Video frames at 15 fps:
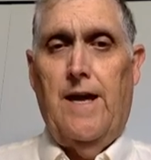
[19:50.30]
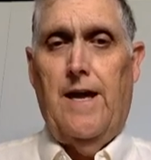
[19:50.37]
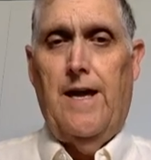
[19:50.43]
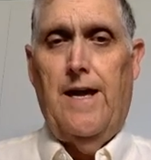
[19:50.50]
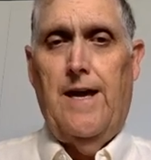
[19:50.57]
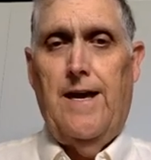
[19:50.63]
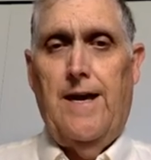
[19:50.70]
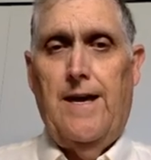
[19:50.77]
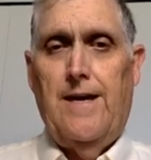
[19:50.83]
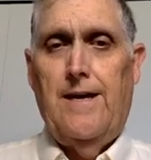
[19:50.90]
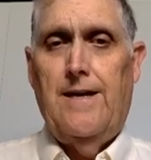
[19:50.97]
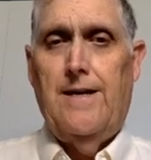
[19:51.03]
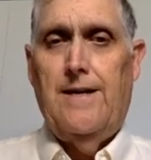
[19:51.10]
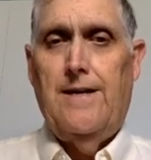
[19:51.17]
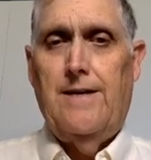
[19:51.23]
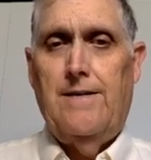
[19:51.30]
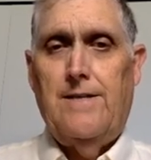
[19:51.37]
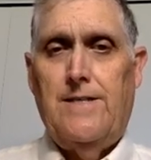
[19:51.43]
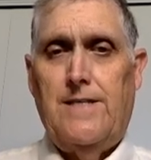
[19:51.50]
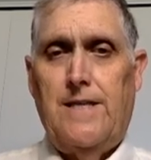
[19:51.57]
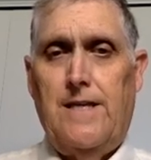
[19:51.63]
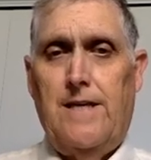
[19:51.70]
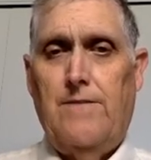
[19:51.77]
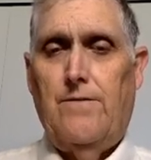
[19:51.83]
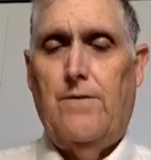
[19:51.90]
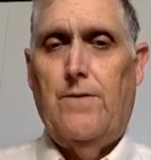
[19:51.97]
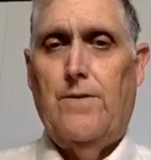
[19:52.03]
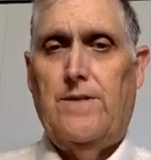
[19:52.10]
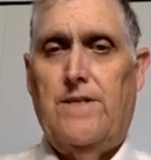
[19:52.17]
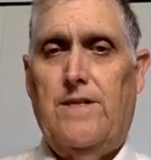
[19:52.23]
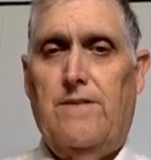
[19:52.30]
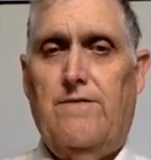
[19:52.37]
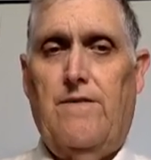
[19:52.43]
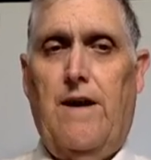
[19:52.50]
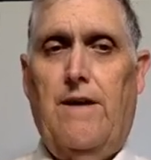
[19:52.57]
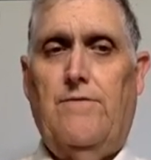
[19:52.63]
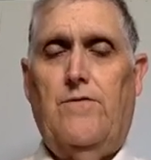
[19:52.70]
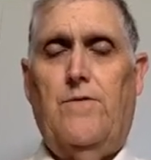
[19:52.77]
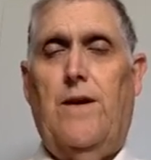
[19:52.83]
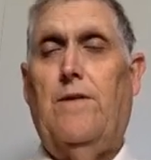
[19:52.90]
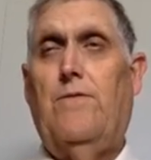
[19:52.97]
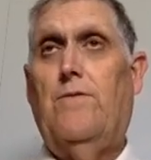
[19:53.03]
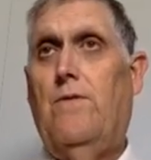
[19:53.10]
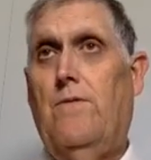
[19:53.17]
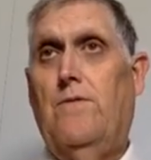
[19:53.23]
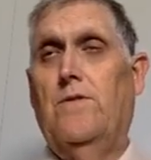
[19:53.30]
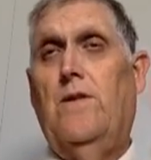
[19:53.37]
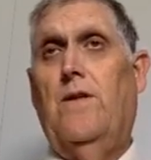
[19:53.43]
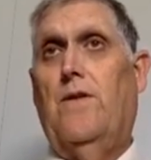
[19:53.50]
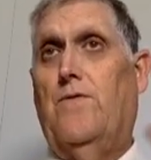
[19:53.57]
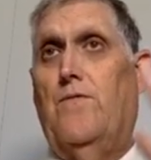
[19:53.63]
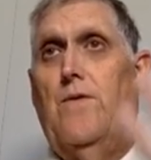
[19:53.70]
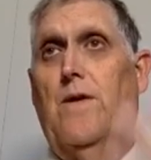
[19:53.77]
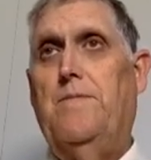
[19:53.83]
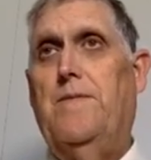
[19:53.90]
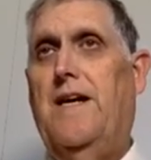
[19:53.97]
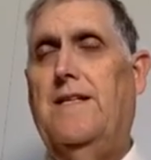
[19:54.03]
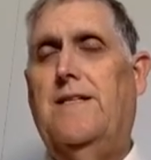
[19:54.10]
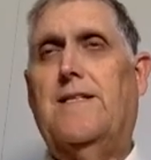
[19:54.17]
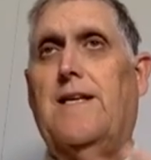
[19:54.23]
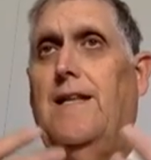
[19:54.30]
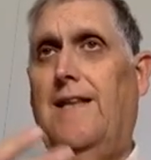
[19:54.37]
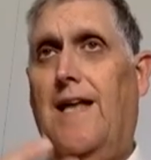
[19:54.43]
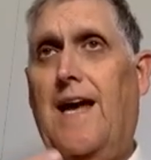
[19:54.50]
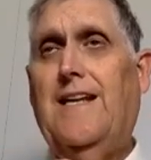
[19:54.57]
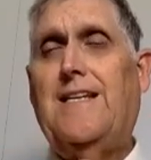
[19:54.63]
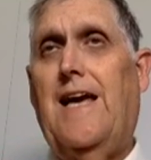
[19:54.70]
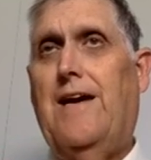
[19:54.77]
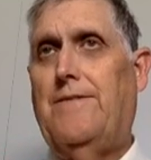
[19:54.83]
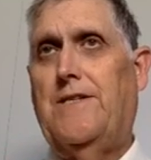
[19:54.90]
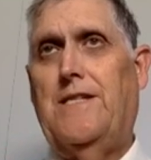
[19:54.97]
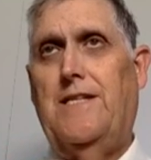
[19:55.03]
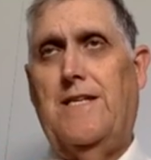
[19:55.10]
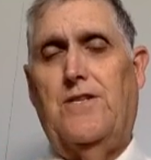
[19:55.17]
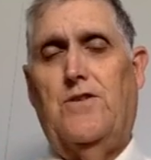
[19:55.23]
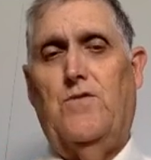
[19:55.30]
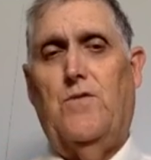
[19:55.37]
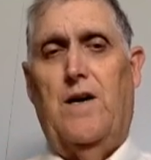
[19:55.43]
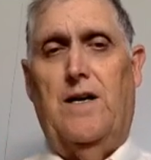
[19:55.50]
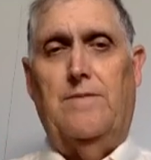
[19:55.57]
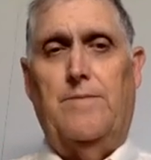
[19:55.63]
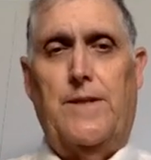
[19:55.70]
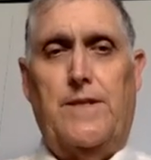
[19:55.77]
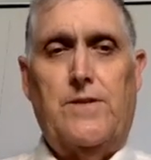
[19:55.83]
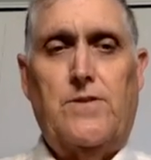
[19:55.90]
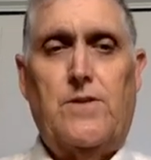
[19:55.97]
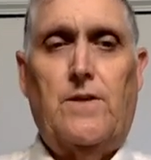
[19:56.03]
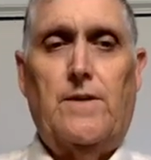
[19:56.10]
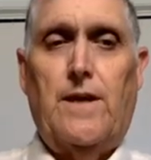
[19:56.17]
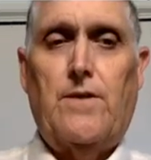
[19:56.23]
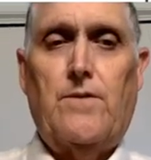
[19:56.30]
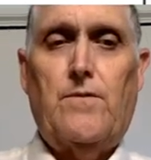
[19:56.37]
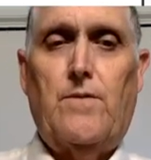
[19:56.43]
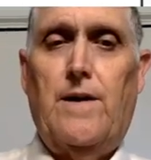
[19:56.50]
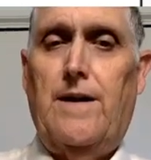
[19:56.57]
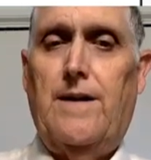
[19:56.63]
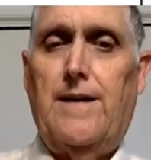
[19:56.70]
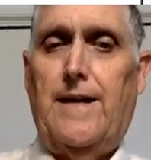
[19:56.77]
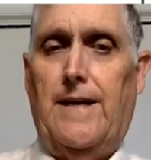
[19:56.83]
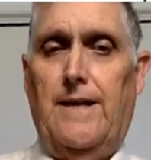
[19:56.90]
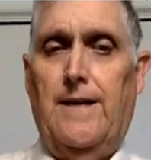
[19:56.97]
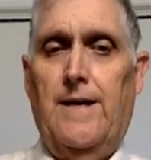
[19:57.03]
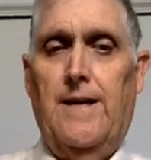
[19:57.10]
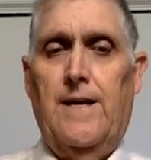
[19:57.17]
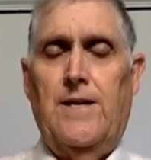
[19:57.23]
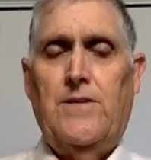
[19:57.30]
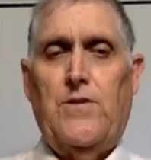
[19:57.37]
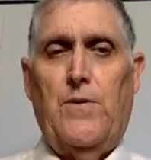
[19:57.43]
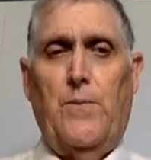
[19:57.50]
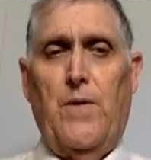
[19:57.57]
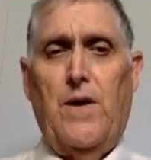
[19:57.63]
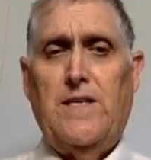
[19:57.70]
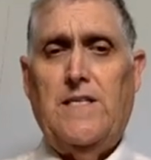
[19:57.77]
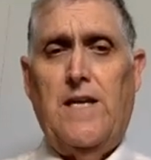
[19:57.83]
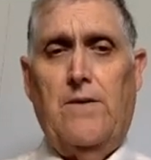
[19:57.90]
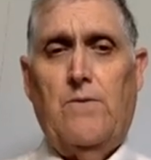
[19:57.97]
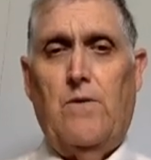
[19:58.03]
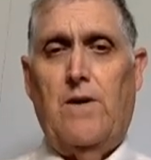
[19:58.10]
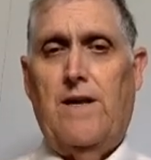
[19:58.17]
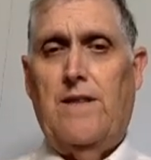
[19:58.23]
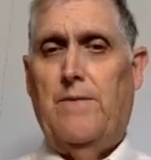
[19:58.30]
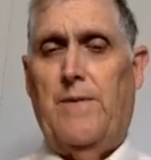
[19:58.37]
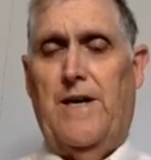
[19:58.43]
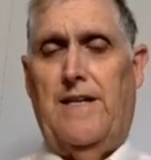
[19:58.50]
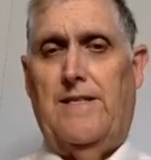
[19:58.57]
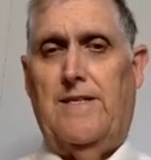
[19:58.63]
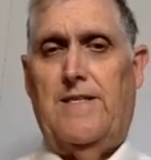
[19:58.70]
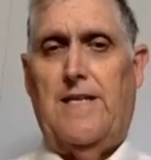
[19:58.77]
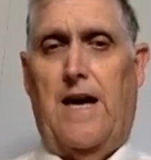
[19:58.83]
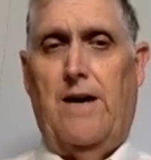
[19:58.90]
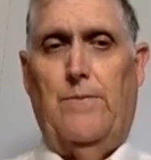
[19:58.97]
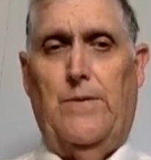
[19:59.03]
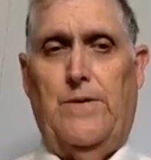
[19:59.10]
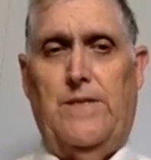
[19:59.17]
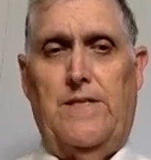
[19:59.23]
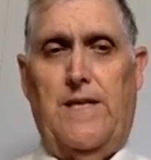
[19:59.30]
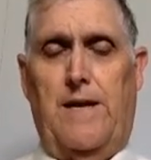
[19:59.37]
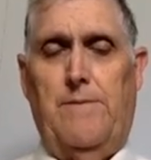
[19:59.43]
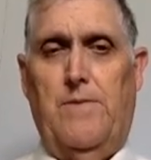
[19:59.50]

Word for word: and C, of course, is 523. There's only three buttons. I'd like to have at least 12, but there's only three on it. So pressing one of the buttons outputs a